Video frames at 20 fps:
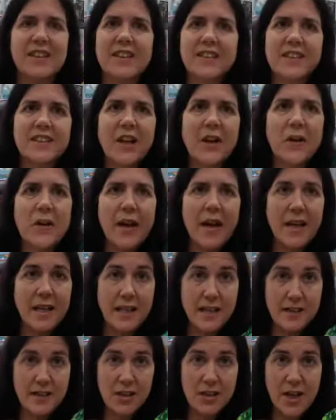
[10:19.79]
So
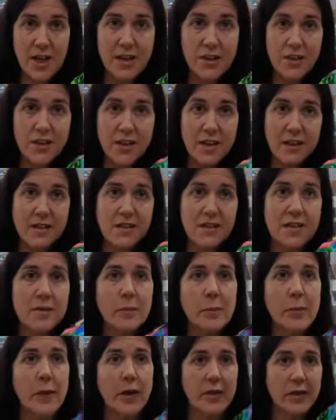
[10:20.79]
any suggestions,
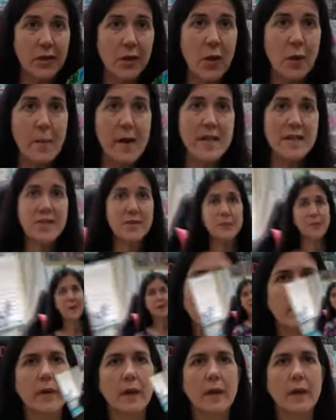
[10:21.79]
put in the comments
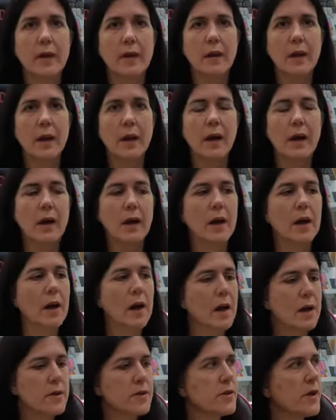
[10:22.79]
below.
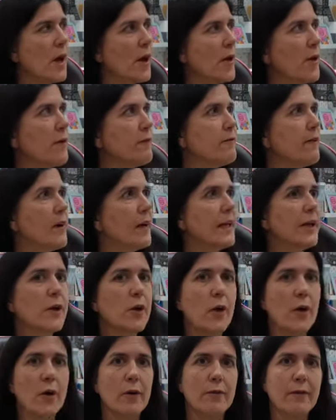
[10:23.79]
So I finally
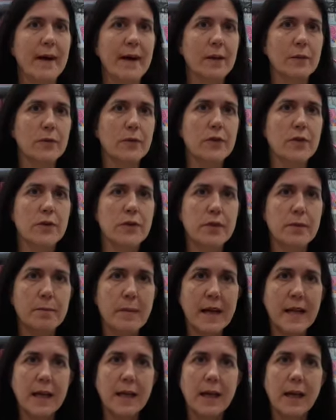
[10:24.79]
got around to
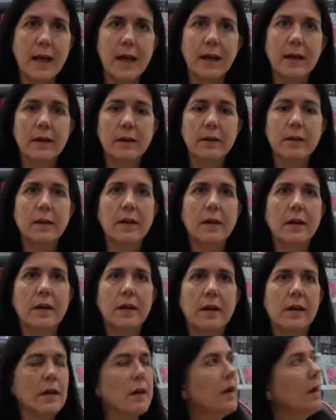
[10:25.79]
making
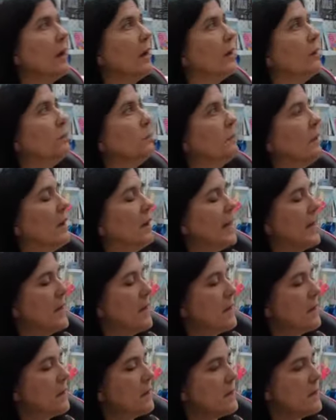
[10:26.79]

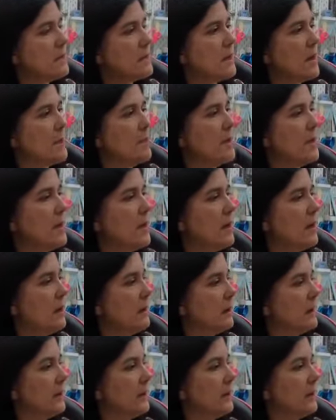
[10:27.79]
my summer